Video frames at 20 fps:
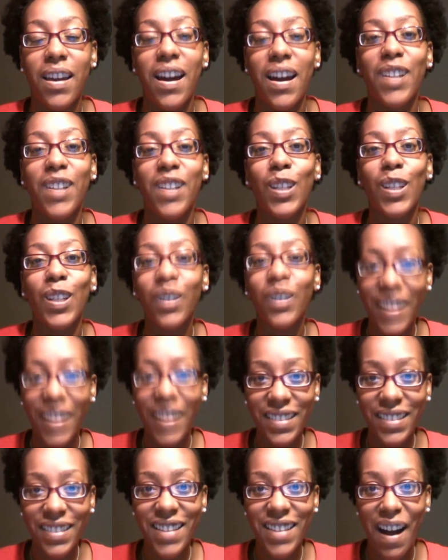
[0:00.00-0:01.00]
Until
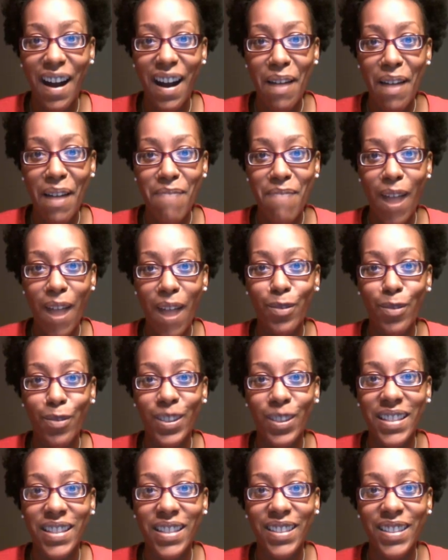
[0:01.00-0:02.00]
next time, I will
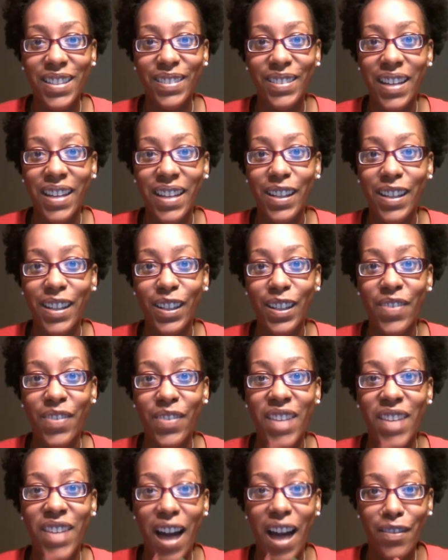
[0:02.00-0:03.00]
see you later.
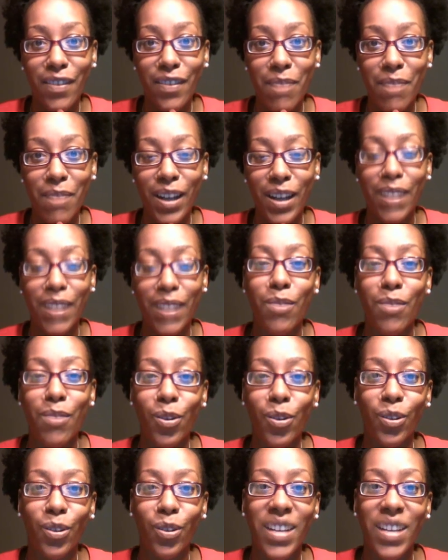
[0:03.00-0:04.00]
The Ivy Marketing
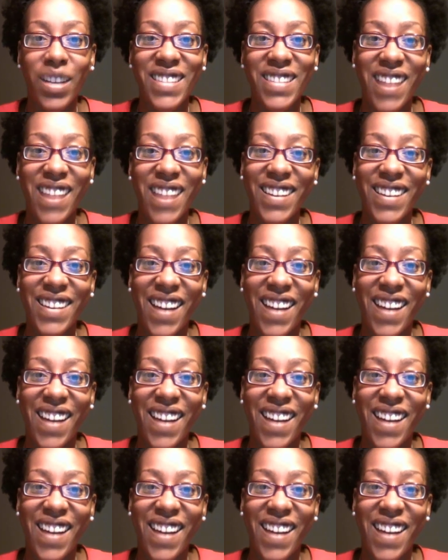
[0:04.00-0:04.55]
Mogul signing